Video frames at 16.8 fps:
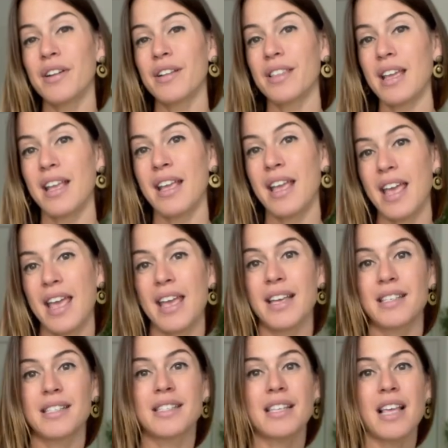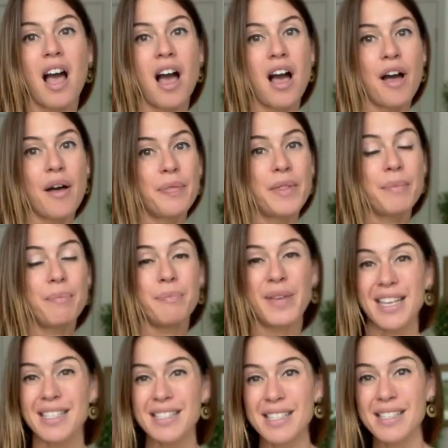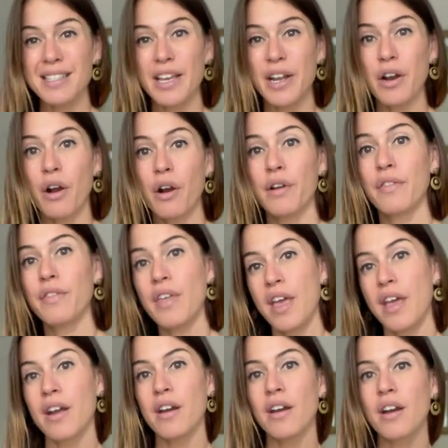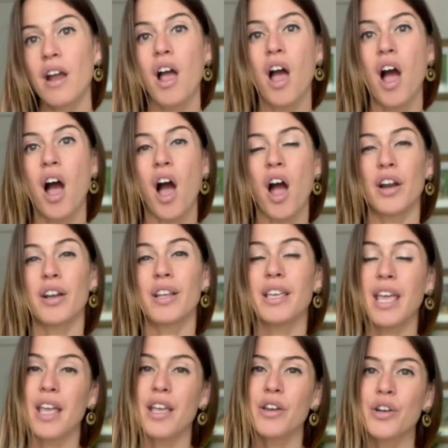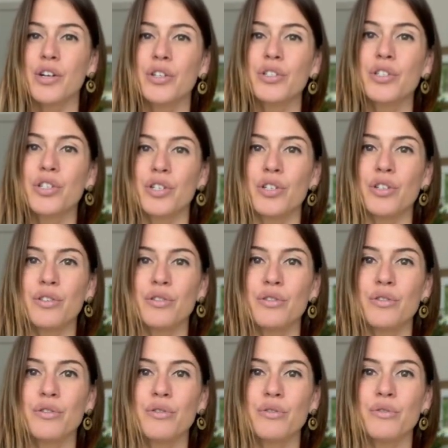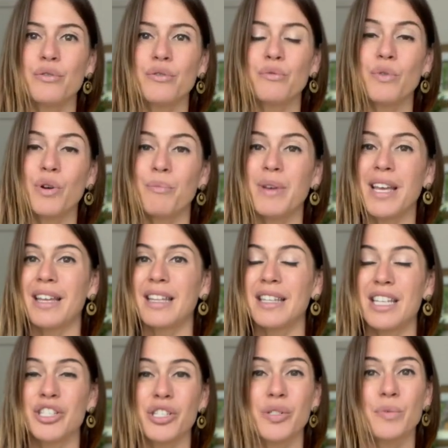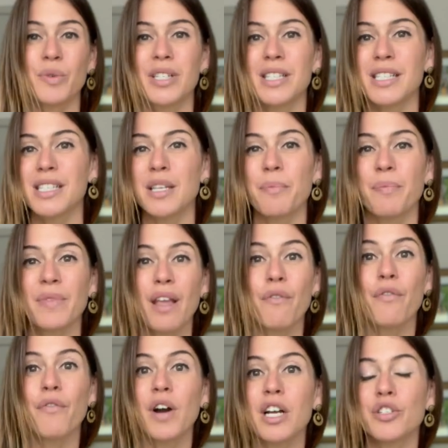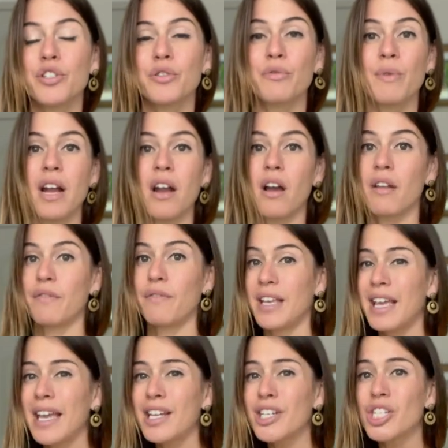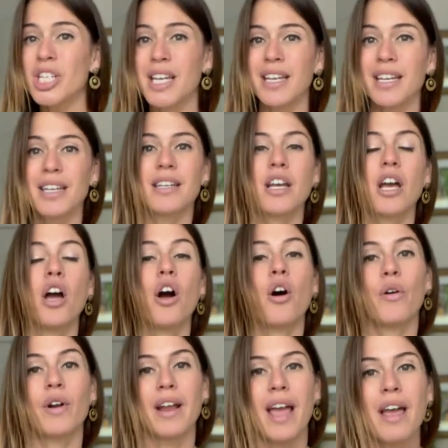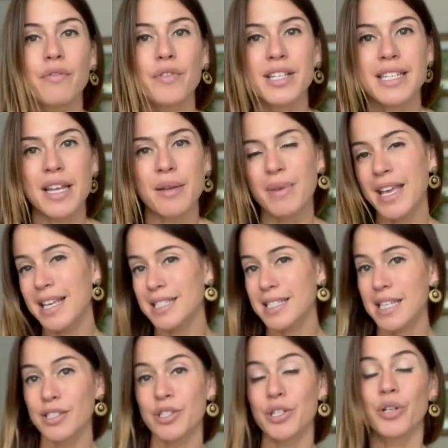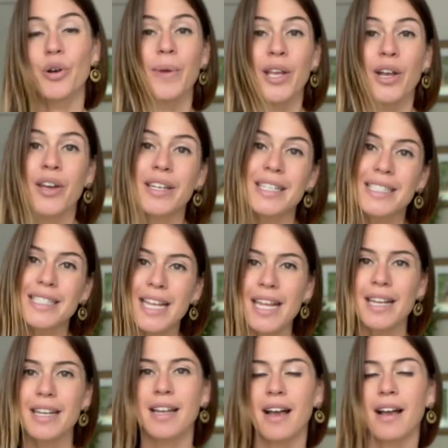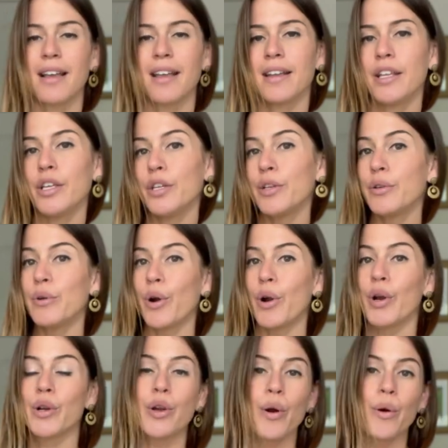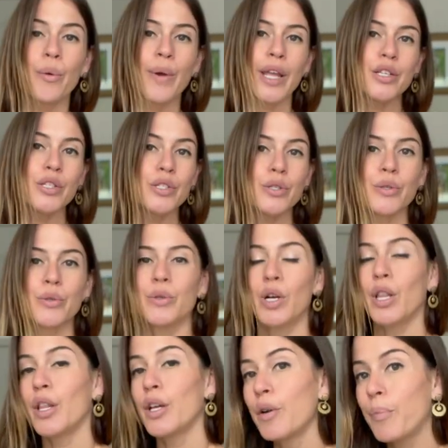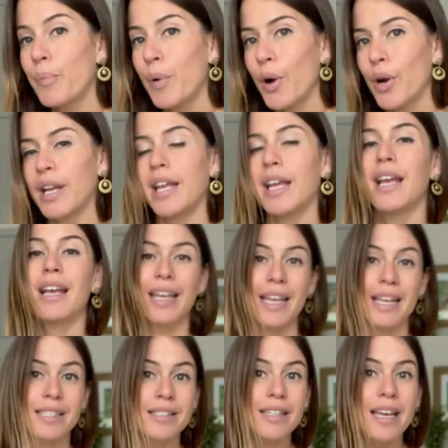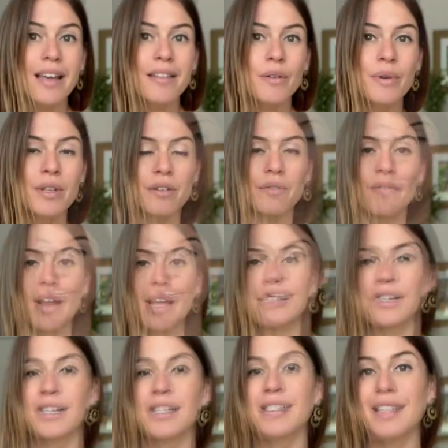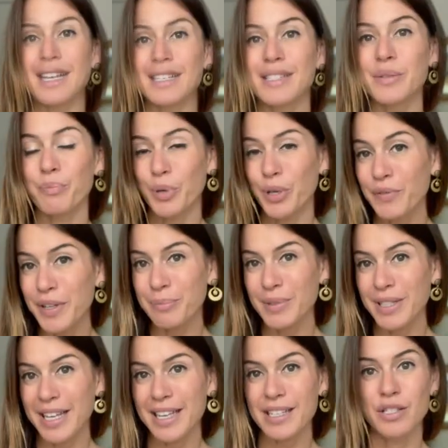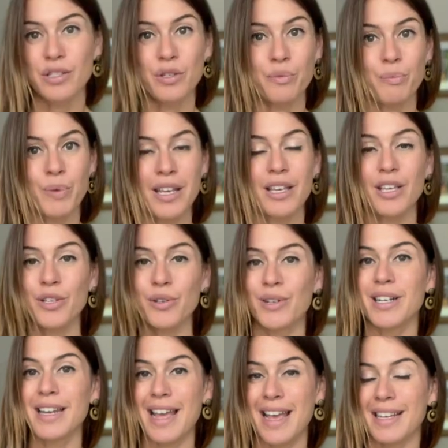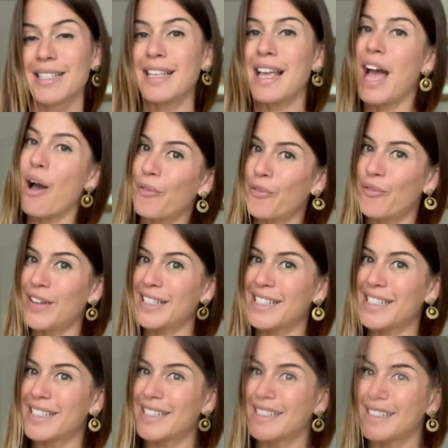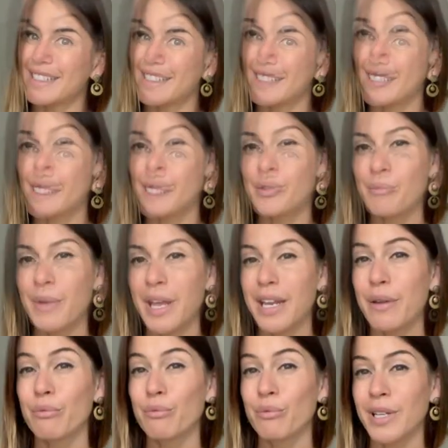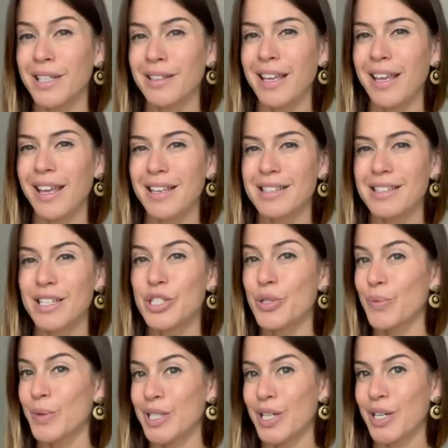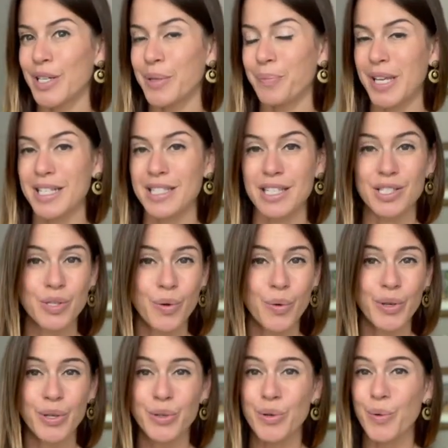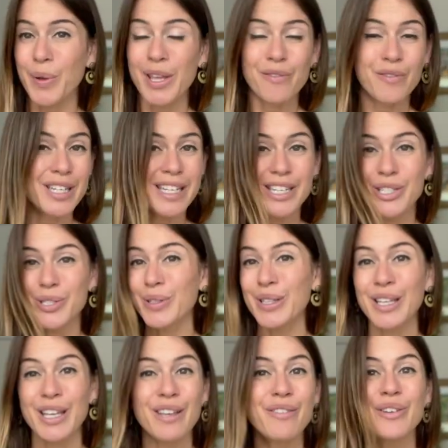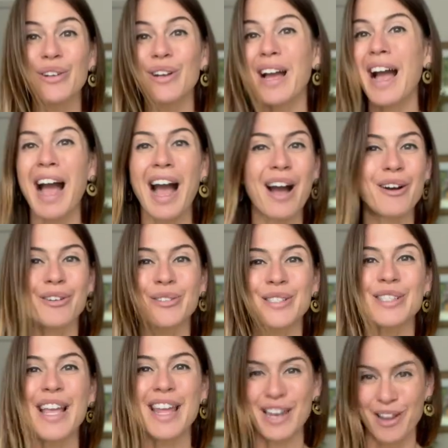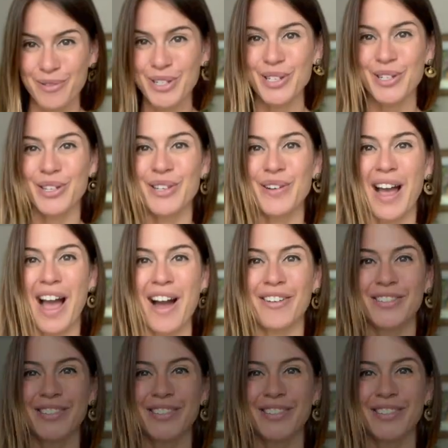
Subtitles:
thing is the pieces that are there are catered to women that just want something fun to wear on vacation or everyday basis. You're going on a date night, you are going to a little party, get together with your friends. That's the perfect place to pick your next outfit. We also made it really easy to return the pieces, so you don't even need to leave your house, and I'll show you how.